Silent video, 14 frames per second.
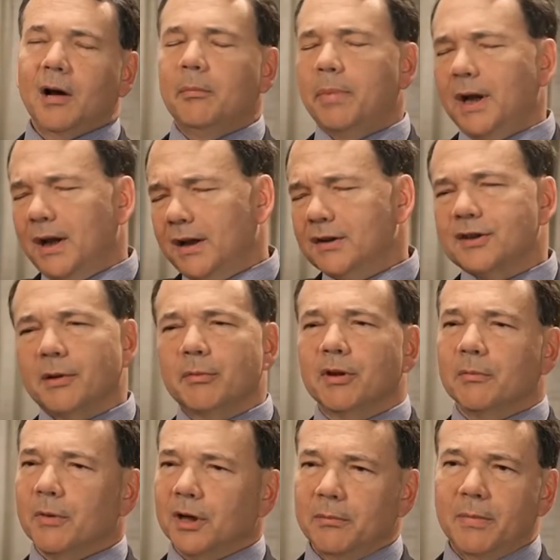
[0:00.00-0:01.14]
Paying some of the
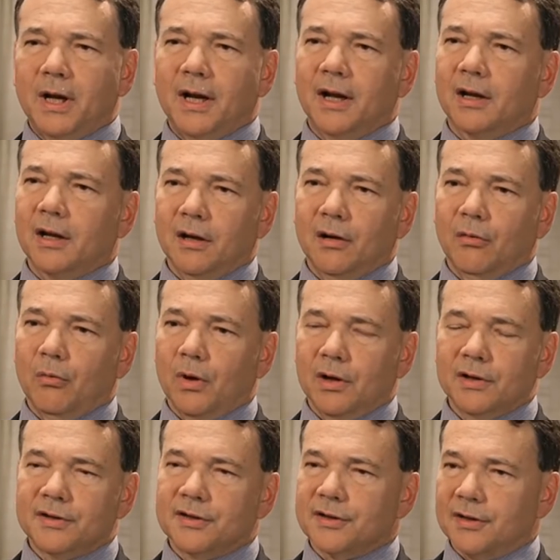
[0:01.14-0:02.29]
money back was